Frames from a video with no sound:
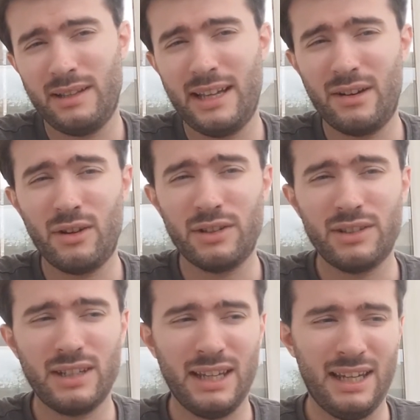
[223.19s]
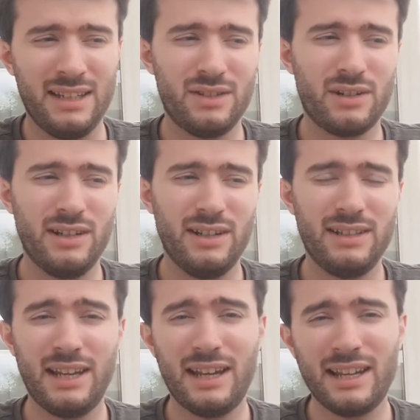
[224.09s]
get across is trying to
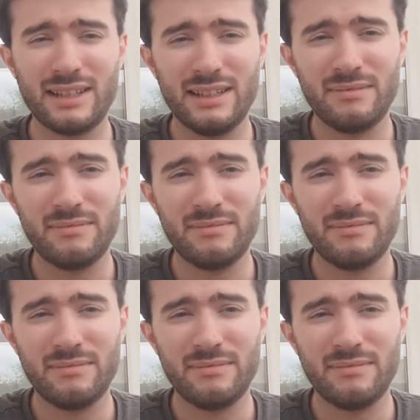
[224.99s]
stay connected.